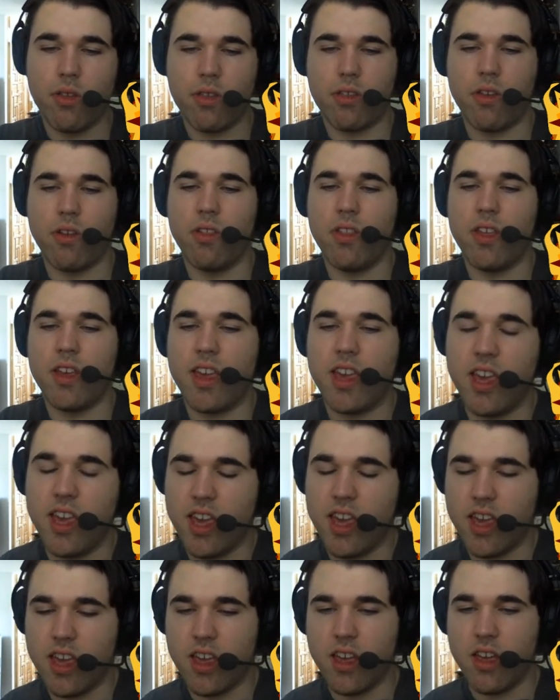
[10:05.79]
So the
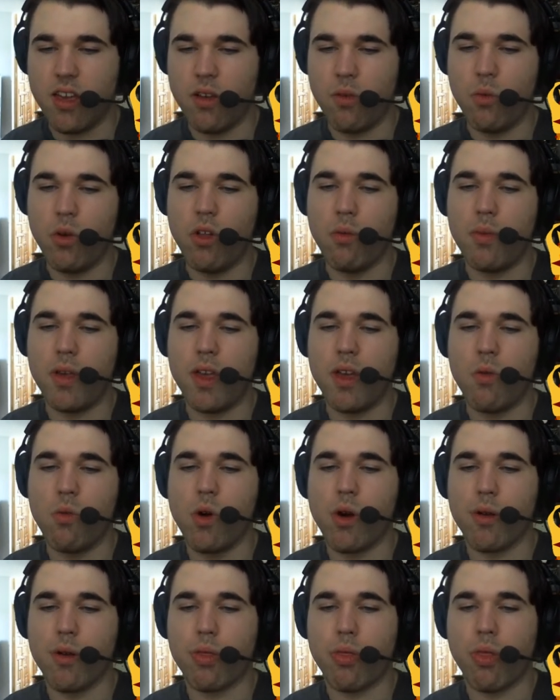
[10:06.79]
king will be
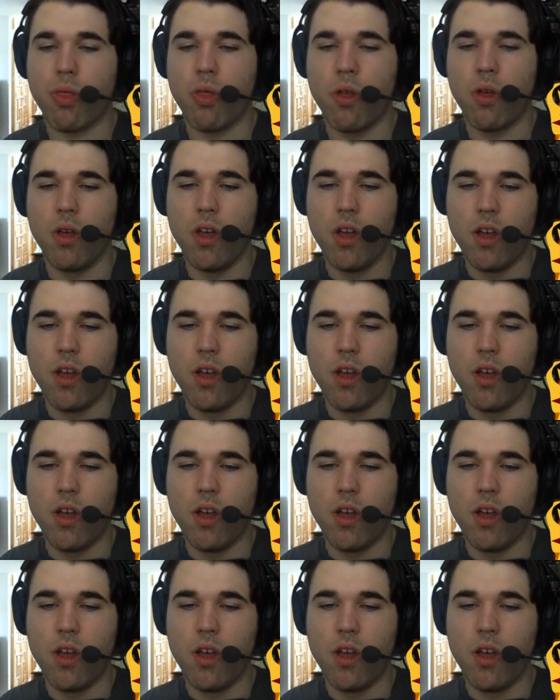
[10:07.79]
worth